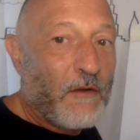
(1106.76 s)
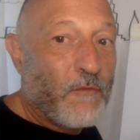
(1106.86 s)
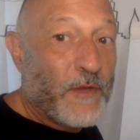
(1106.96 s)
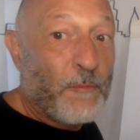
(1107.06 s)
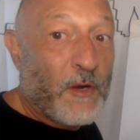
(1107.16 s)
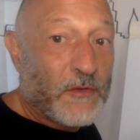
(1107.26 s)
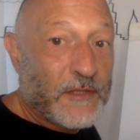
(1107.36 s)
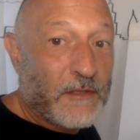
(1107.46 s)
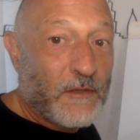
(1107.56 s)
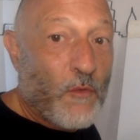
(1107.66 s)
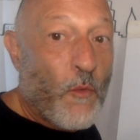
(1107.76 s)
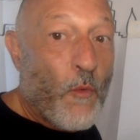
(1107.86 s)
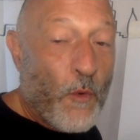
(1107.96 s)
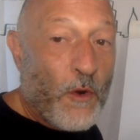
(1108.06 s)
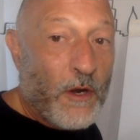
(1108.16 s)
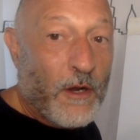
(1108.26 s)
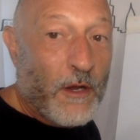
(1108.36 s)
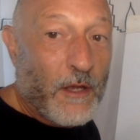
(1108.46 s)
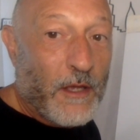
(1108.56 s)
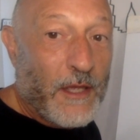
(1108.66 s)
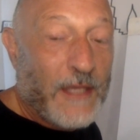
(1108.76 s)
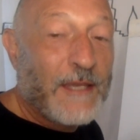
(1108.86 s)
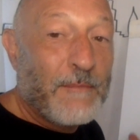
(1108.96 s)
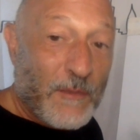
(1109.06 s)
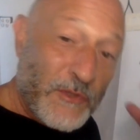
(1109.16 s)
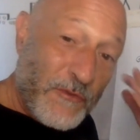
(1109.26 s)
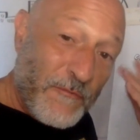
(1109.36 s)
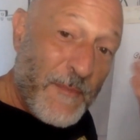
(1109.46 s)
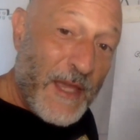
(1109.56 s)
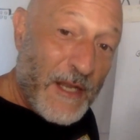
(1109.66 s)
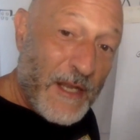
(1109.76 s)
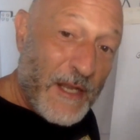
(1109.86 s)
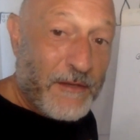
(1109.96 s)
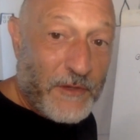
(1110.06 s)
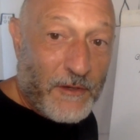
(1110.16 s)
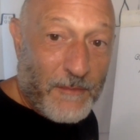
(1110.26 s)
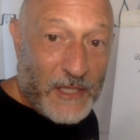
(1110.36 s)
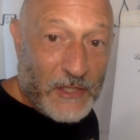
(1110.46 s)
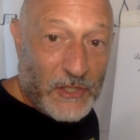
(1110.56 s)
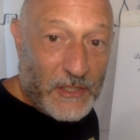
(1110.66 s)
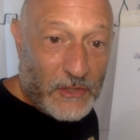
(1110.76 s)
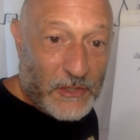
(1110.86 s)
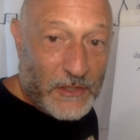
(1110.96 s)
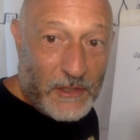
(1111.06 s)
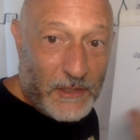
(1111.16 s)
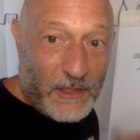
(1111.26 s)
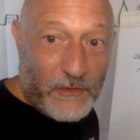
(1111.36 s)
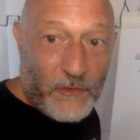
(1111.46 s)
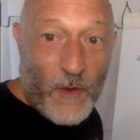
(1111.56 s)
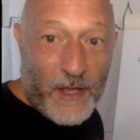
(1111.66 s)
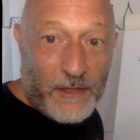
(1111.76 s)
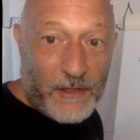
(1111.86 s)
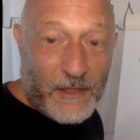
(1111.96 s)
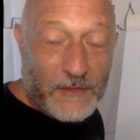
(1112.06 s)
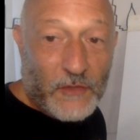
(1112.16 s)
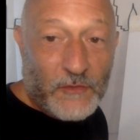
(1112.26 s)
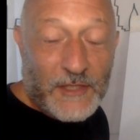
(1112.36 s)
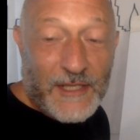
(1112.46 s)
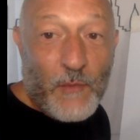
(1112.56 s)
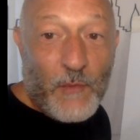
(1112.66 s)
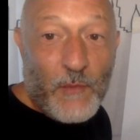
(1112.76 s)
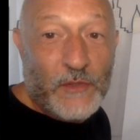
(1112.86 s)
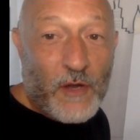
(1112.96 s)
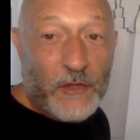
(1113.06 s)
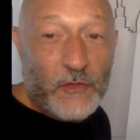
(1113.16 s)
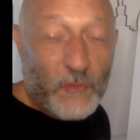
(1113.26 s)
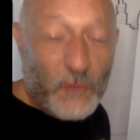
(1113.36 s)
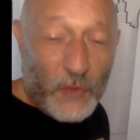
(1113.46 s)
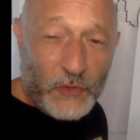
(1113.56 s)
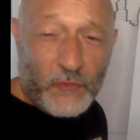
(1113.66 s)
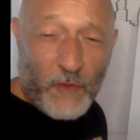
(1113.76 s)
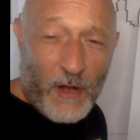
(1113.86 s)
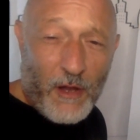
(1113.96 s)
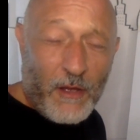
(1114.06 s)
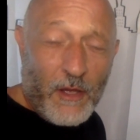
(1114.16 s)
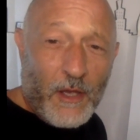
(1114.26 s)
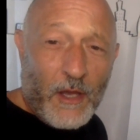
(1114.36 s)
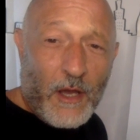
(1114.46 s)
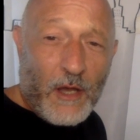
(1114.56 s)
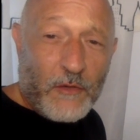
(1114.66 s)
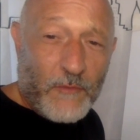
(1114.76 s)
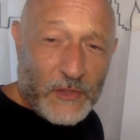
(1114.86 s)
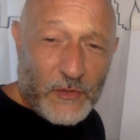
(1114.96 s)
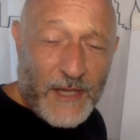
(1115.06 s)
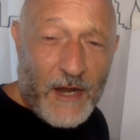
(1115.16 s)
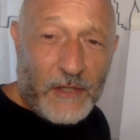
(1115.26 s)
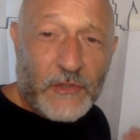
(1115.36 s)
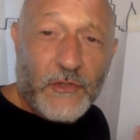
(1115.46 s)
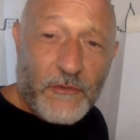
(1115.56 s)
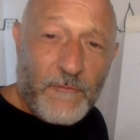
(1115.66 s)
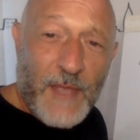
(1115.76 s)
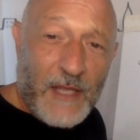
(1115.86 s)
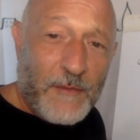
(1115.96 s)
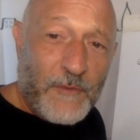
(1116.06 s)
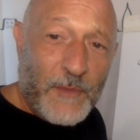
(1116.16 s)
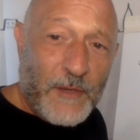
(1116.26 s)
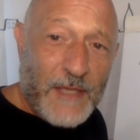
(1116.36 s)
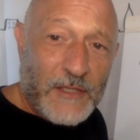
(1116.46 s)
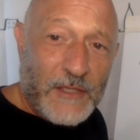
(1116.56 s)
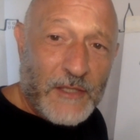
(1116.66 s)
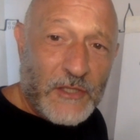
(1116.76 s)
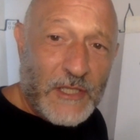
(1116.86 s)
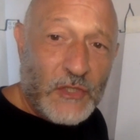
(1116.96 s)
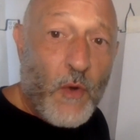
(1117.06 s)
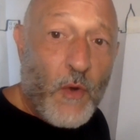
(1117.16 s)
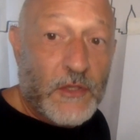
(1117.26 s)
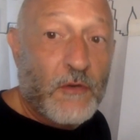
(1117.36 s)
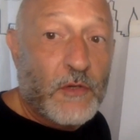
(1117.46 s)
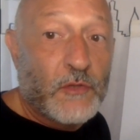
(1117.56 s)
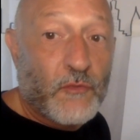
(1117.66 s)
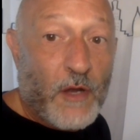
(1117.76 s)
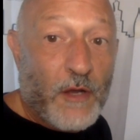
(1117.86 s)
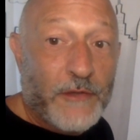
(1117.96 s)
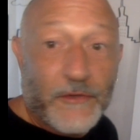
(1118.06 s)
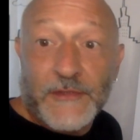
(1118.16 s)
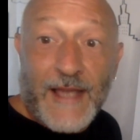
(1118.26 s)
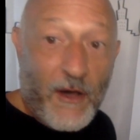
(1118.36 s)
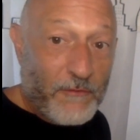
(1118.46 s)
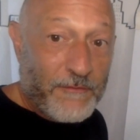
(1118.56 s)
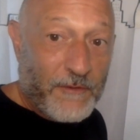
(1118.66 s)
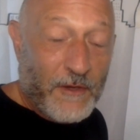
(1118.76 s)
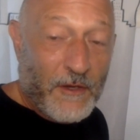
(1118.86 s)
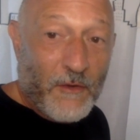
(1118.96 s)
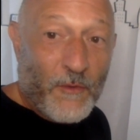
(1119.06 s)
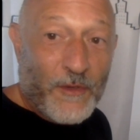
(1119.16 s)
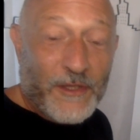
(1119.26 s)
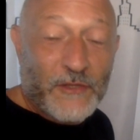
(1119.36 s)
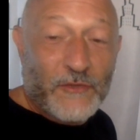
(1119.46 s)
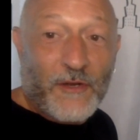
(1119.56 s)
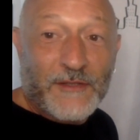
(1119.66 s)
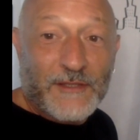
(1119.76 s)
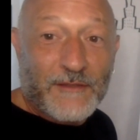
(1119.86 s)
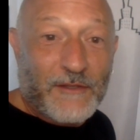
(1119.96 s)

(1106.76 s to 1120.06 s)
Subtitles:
a real person, or it can be someone you've made up out of your imagination, either way. And so today when we draw, you could draw an original character you've made up from your imagination. You also could draw yourself, or you could draw